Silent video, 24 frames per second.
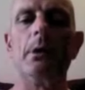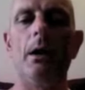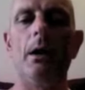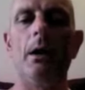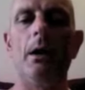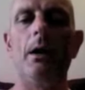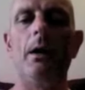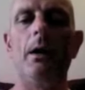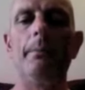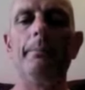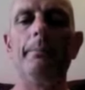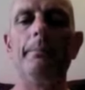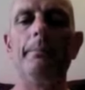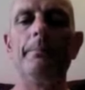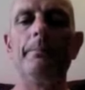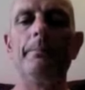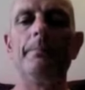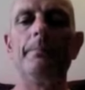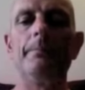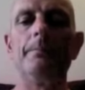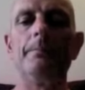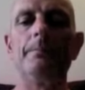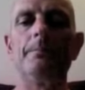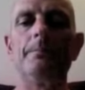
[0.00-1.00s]
That. Um,
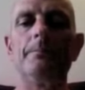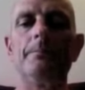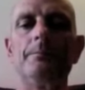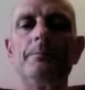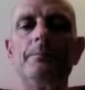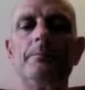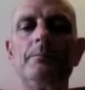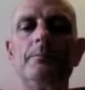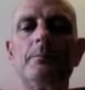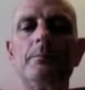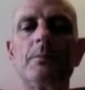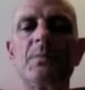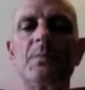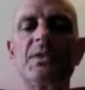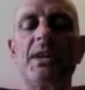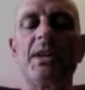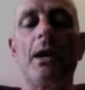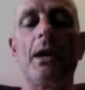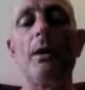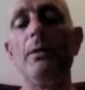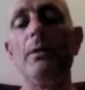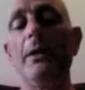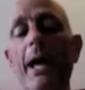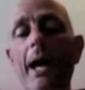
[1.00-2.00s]

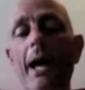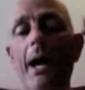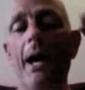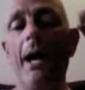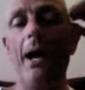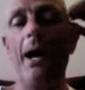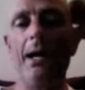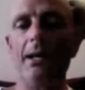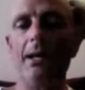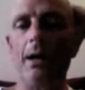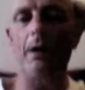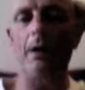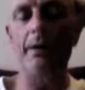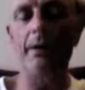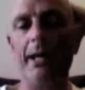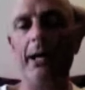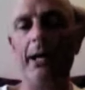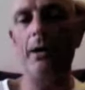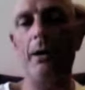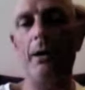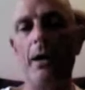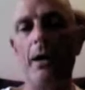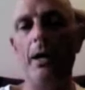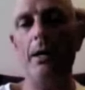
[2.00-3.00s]
so yeah, I can't
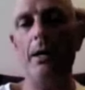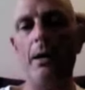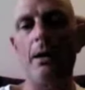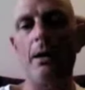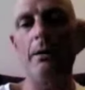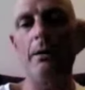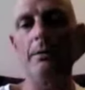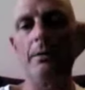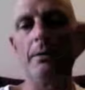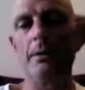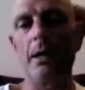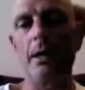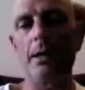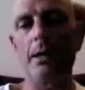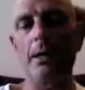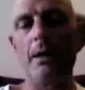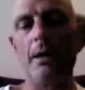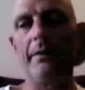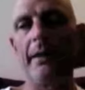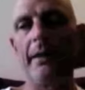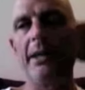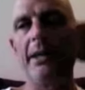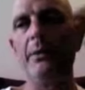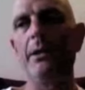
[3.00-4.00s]
ha- I can't I
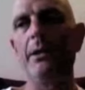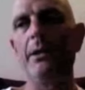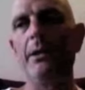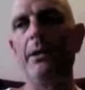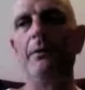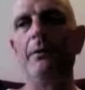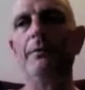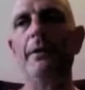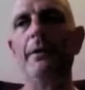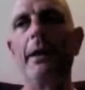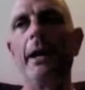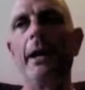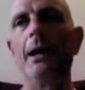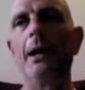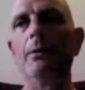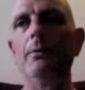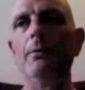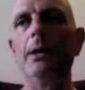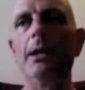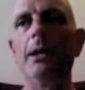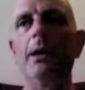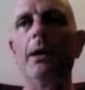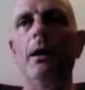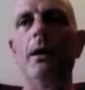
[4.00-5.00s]
can't thank you enough for that. I
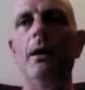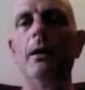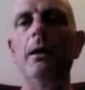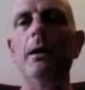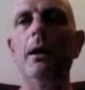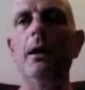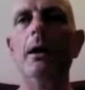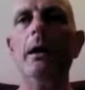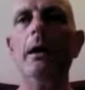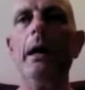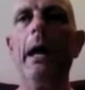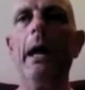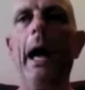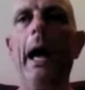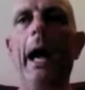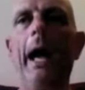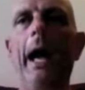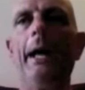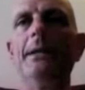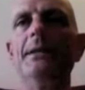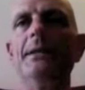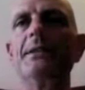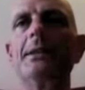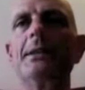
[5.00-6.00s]
really can't.
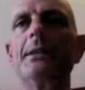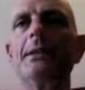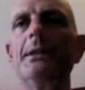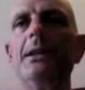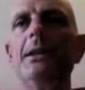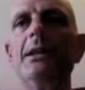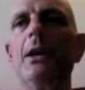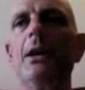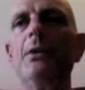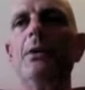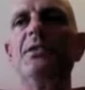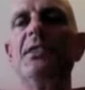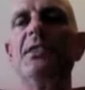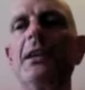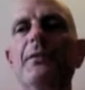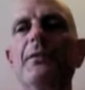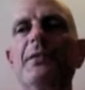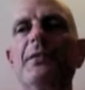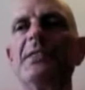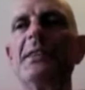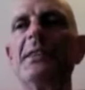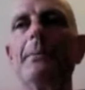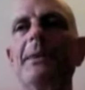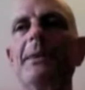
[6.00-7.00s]
And you know, to give
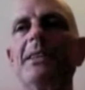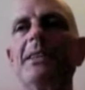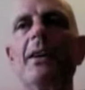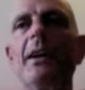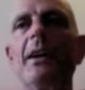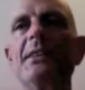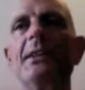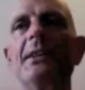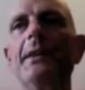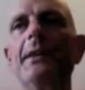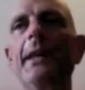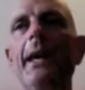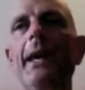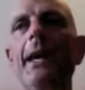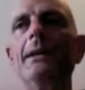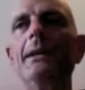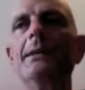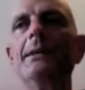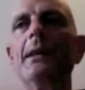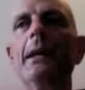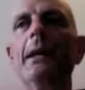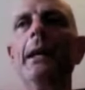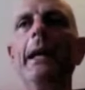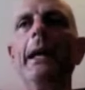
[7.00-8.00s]
you something nice at the
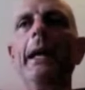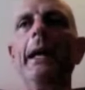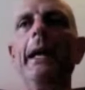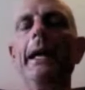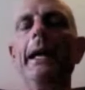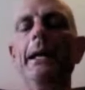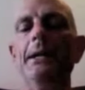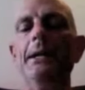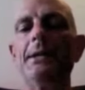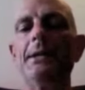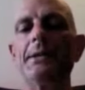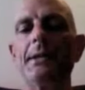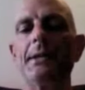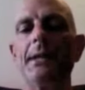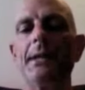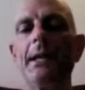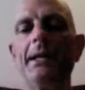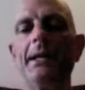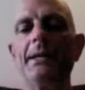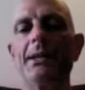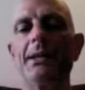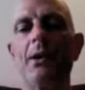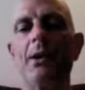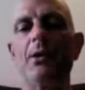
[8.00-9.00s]
end is
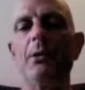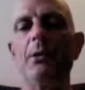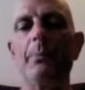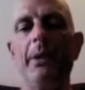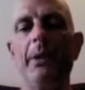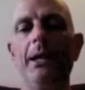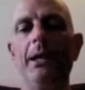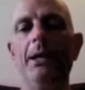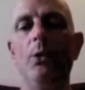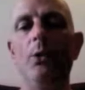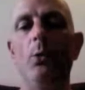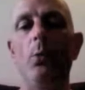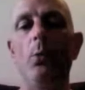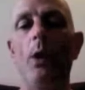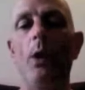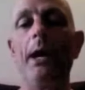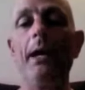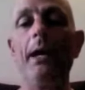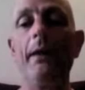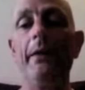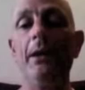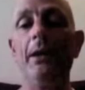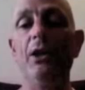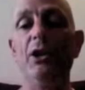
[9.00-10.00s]
is got to be the
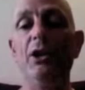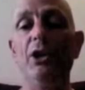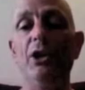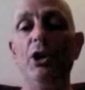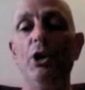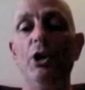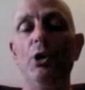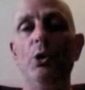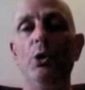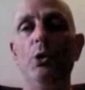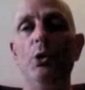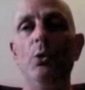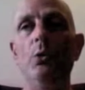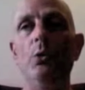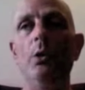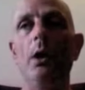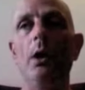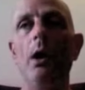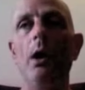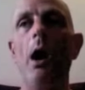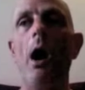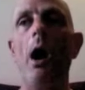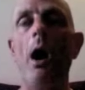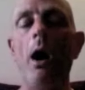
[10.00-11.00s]
way that you
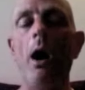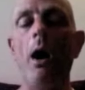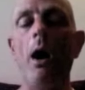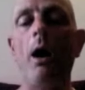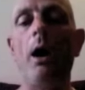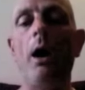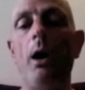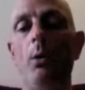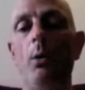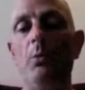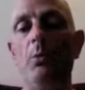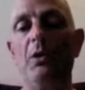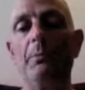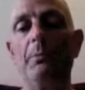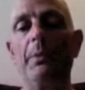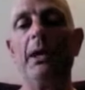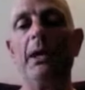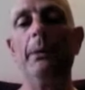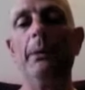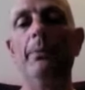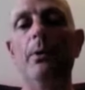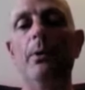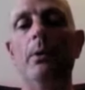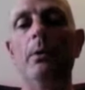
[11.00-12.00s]
are with
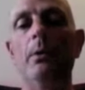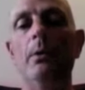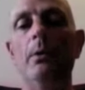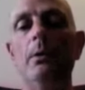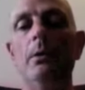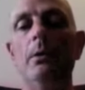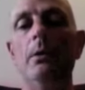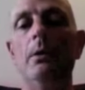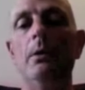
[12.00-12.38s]
people.